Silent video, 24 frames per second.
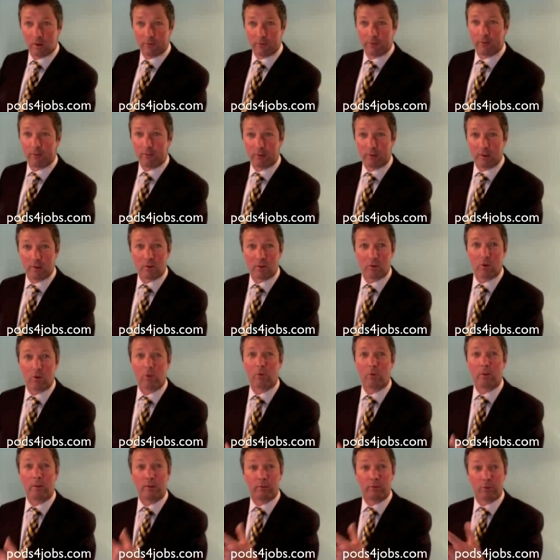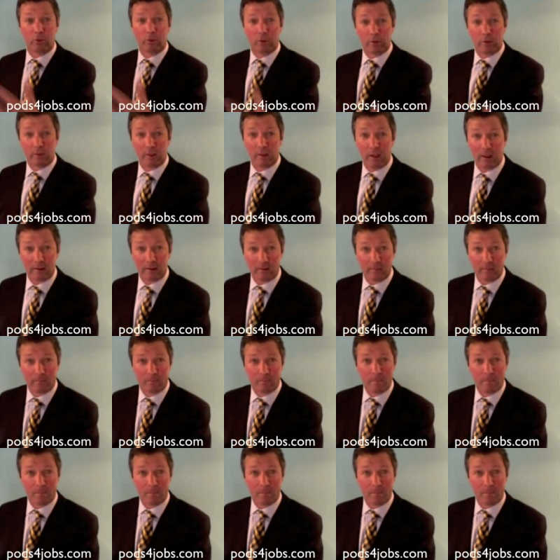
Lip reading: 15 years old interviewing your dad.